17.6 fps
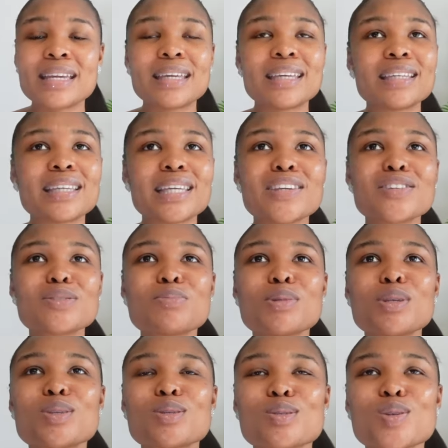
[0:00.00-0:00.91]
It gives
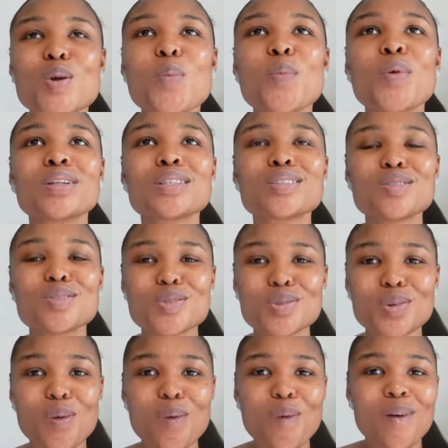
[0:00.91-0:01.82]
me so much
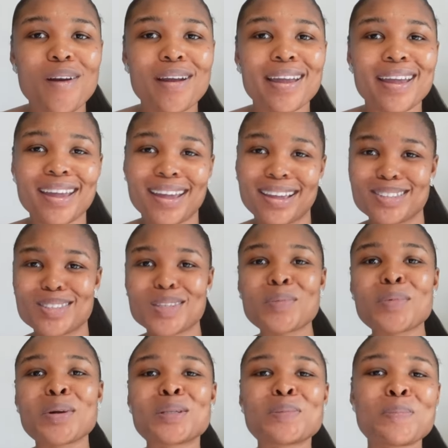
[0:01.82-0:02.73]
joy, so
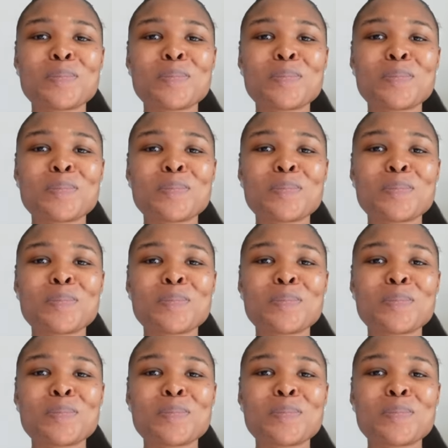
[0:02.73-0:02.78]
much